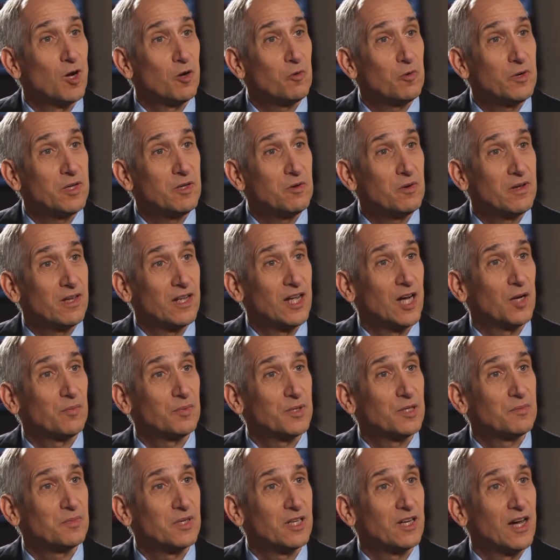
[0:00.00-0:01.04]
Well, we
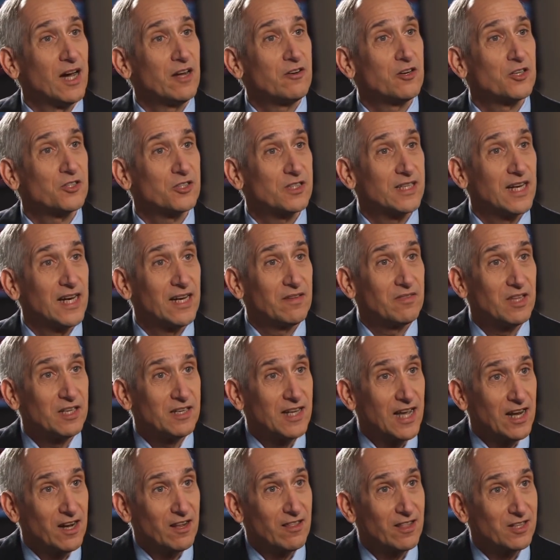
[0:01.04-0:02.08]
helped him to understand the
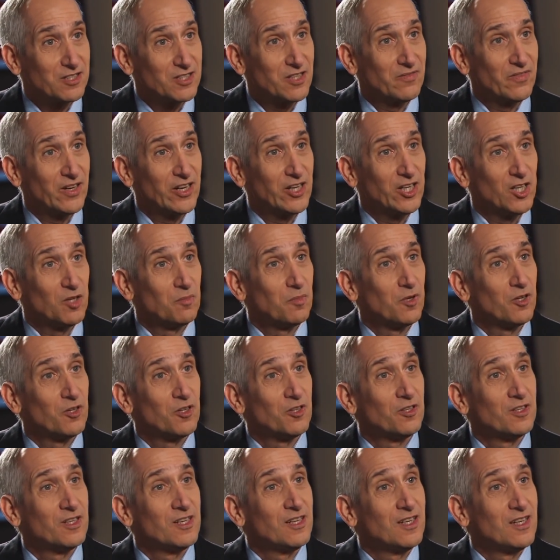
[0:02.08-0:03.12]
data that's
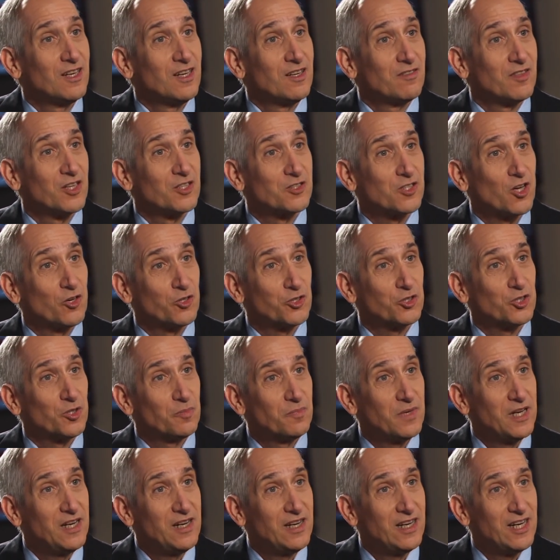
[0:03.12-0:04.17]
available, the social
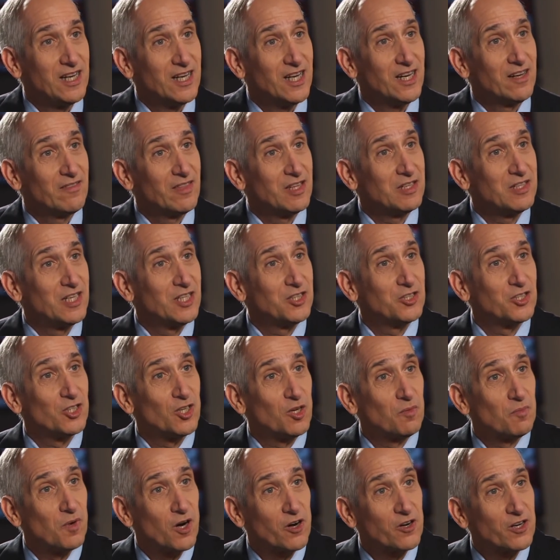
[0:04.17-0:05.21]
media, the
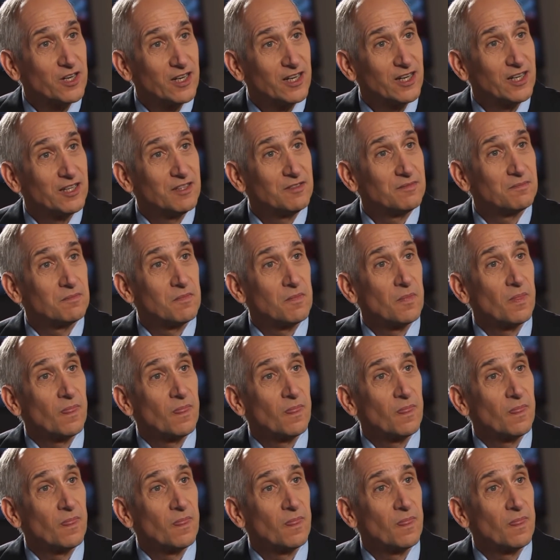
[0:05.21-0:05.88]
digital marketing.